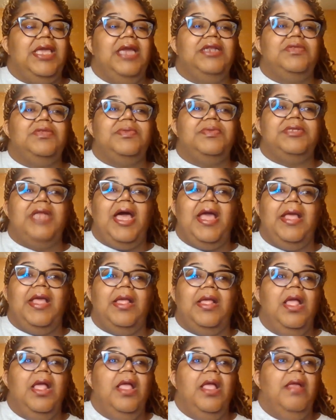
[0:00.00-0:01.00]
was like,
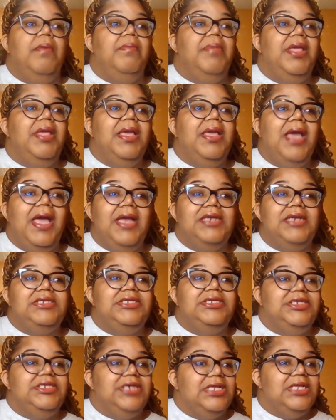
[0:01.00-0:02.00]
me and
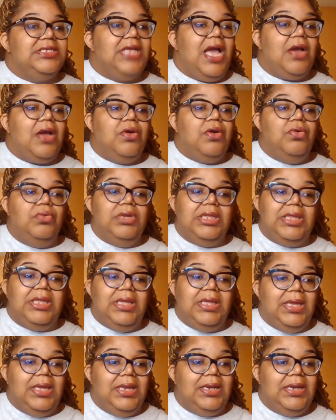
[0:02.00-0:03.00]
Ashley just got cool
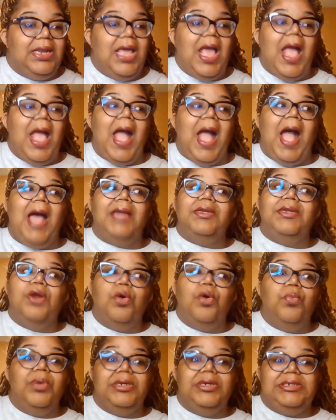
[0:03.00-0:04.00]
again. I
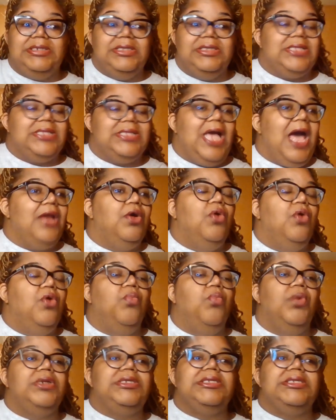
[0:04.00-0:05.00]
don't want this. I don't
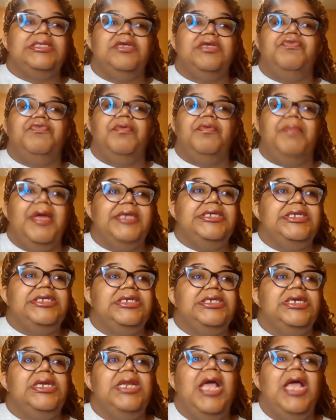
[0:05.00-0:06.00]
want this
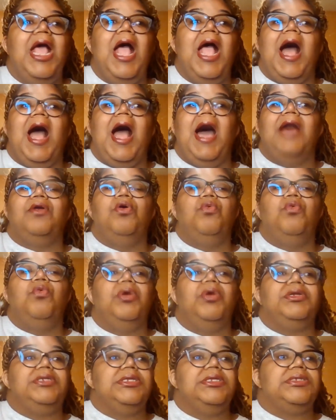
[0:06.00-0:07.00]
information. I don't
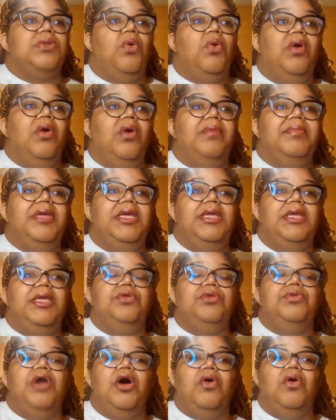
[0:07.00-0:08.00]
want this on me.
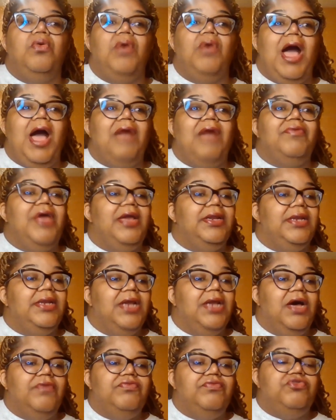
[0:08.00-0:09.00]
You know, I've had
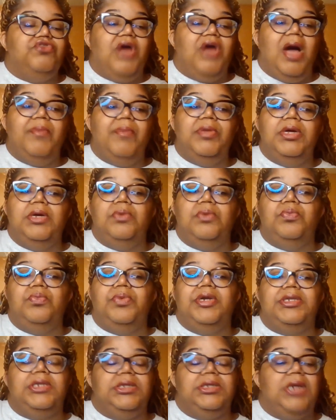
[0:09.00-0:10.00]
enough drama
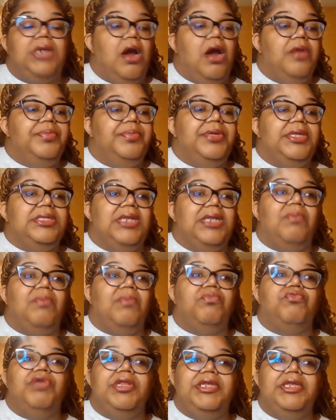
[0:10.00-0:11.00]
with the Darbys, and
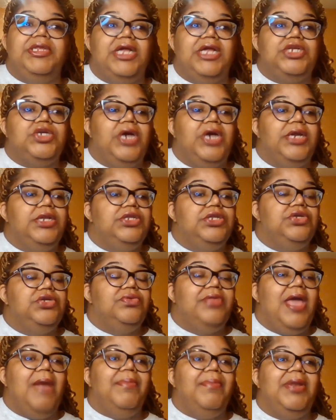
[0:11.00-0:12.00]
I'm really not trying to do
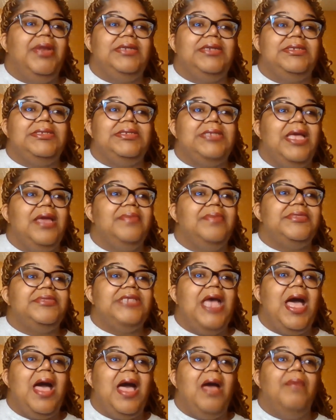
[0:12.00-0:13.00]
that. But at the same
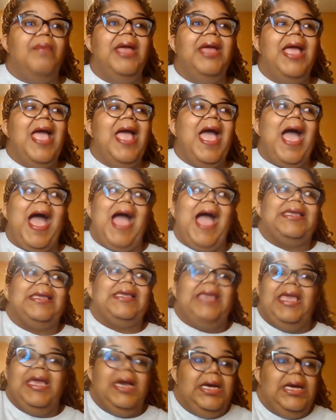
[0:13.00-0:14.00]
time, I
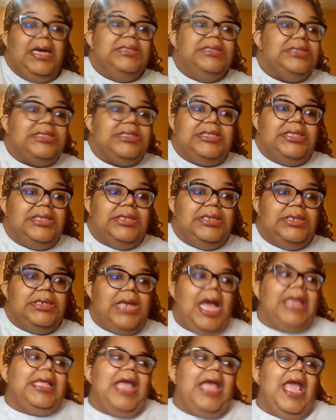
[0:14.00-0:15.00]
can't unsee it.
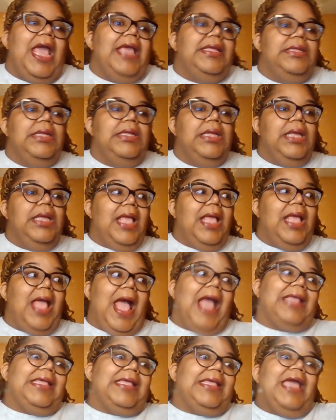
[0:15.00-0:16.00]
I
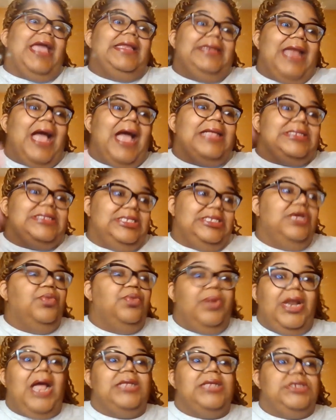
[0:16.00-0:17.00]
can't not see
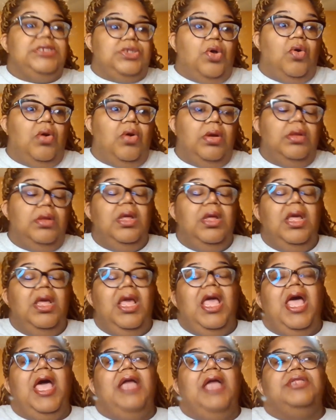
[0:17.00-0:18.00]
what I saw.
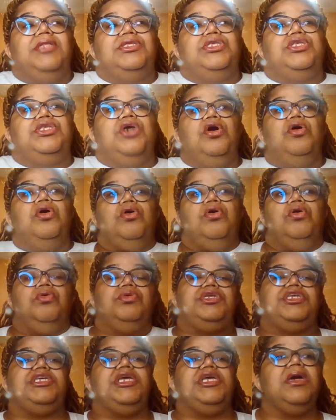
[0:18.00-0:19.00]
And
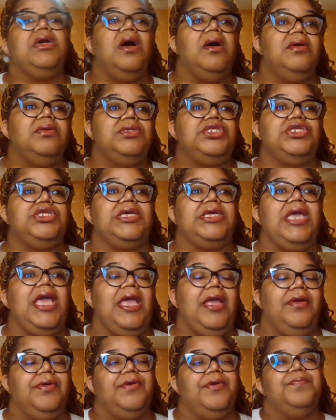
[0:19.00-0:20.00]
so she goes to
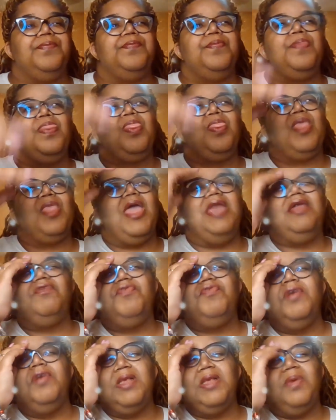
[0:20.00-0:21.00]
Karen. And at
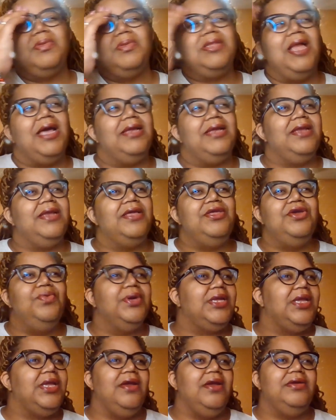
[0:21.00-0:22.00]
first I was like, now you
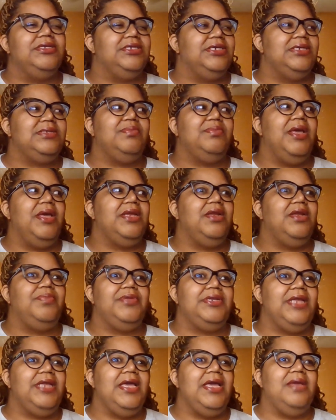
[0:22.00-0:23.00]
and Karen just made up
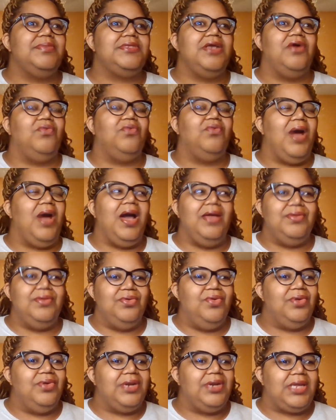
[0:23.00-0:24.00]
your damn self. Why are you
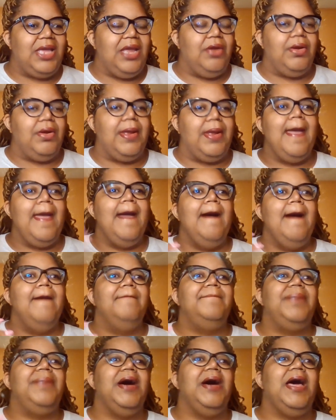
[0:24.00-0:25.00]
going to Karen?
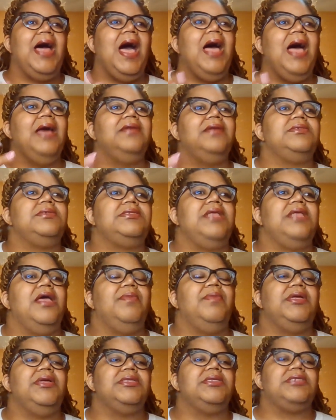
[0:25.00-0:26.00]
But I
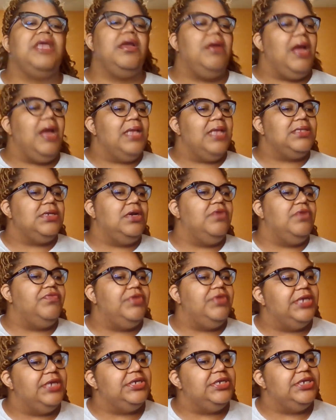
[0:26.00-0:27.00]
understand because Karen has a good
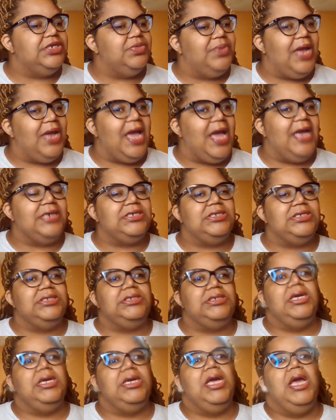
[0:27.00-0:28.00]
relationship with
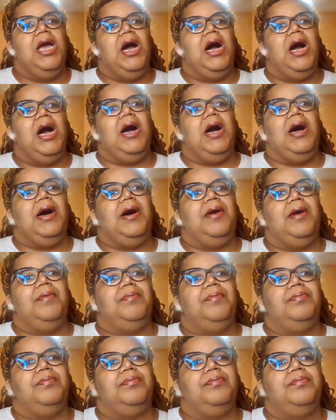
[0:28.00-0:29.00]
Ashley.
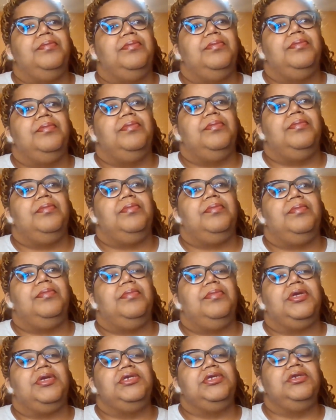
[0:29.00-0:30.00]

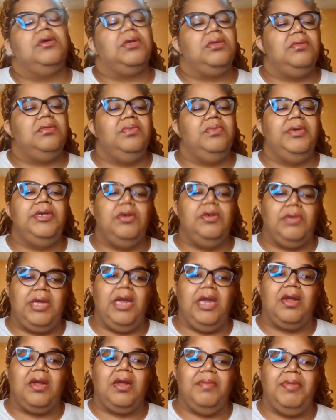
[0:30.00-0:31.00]
Because, you know, we know
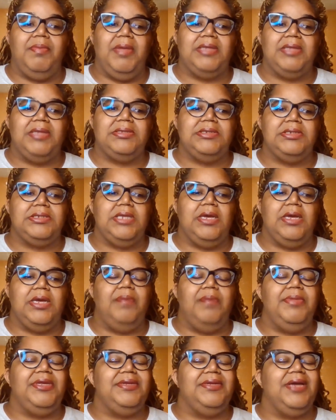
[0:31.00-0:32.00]
Karen can be messy as hell. I
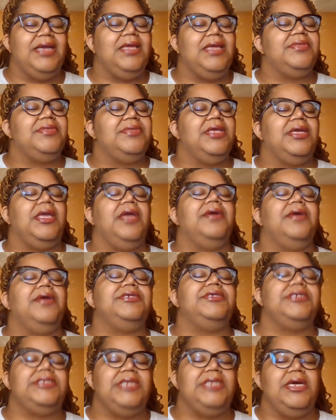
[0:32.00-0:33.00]
mean, I keep saying Karen,
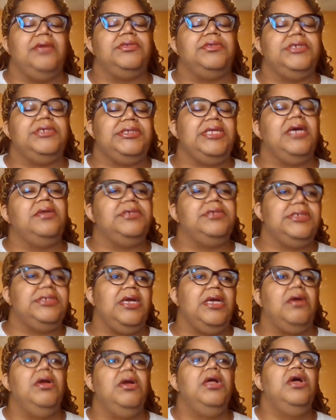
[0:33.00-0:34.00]
Giselle.
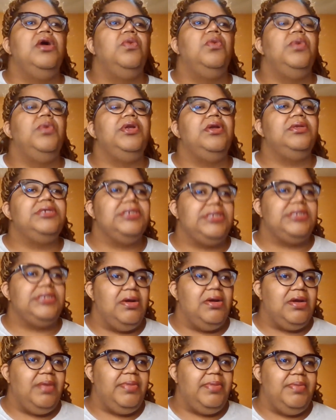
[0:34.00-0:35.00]
We know
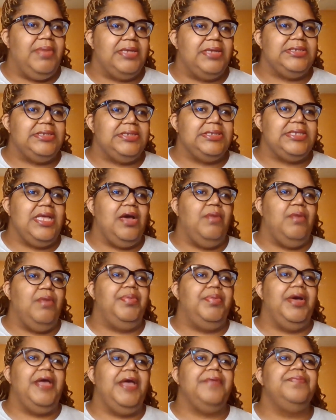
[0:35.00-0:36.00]
Giselle could be messy as hell,
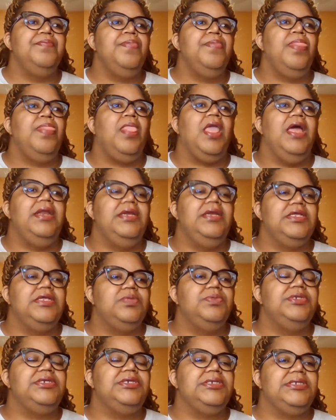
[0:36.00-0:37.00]
but, and this
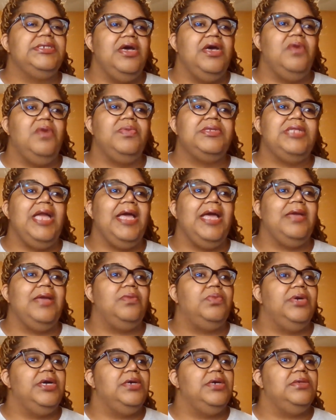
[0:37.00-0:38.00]
one, Giselle was like,
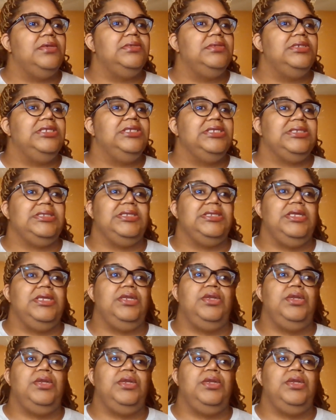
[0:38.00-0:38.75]
well, listen,